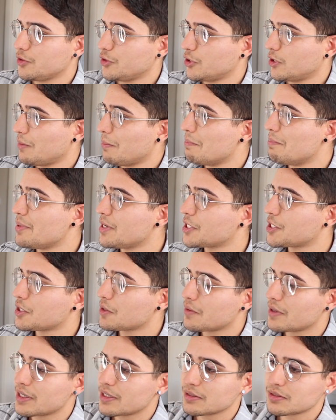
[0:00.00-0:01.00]
your
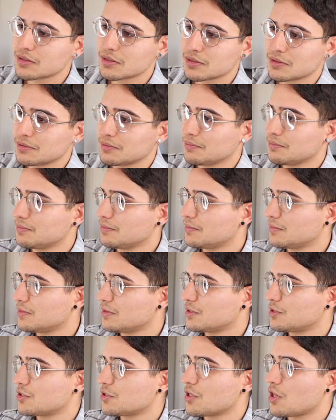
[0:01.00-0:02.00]
ambiguous
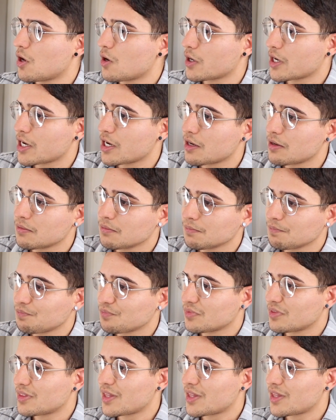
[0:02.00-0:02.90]
slogan,